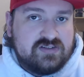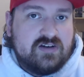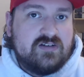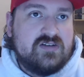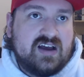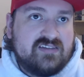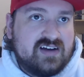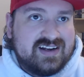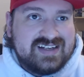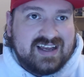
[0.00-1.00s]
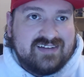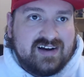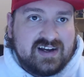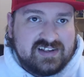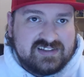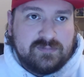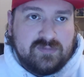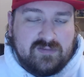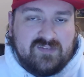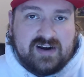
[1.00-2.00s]
not a lot of dialogue. It's a
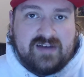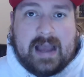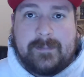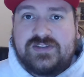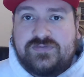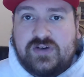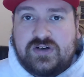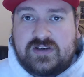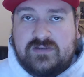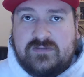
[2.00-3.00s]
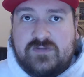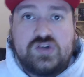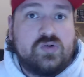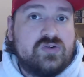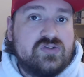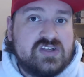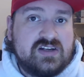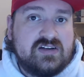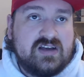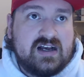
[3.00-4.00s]
lot of atmospheric visuals
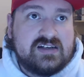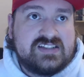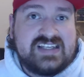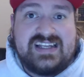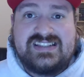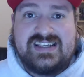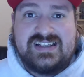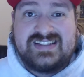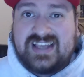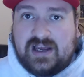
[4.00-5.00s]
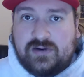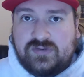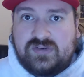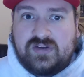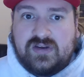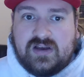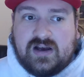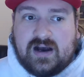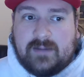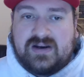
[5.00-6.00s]
and sights and sounds,
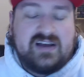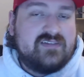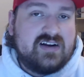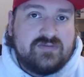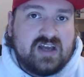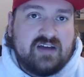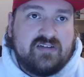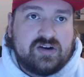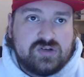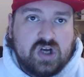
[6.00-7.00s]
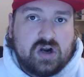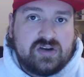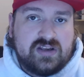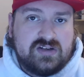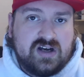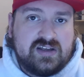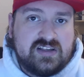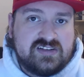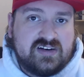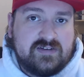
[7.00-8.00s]
but not a lot of dialogue or talking.
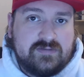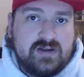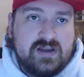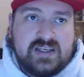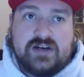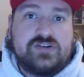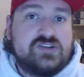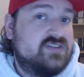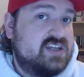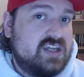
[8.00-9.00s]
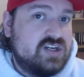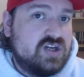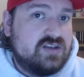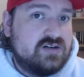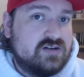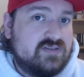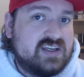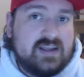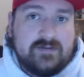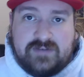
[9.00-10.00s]
It's a lot of characters looking at each other,
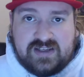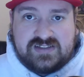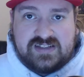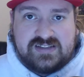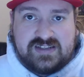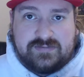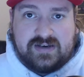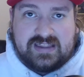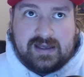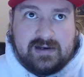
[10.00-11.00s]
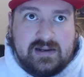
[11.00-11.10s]
looking at faces and stuff like that.